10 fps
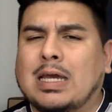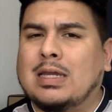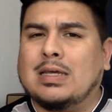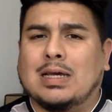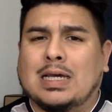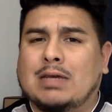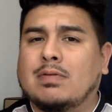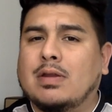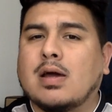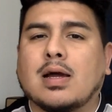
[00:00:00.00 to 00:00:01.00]
and he
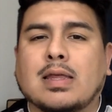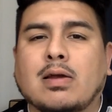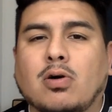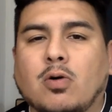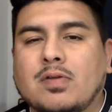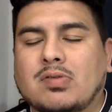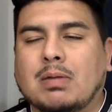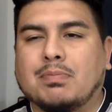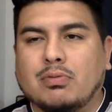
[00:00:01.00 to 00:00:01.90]
even knocked down Ovin St.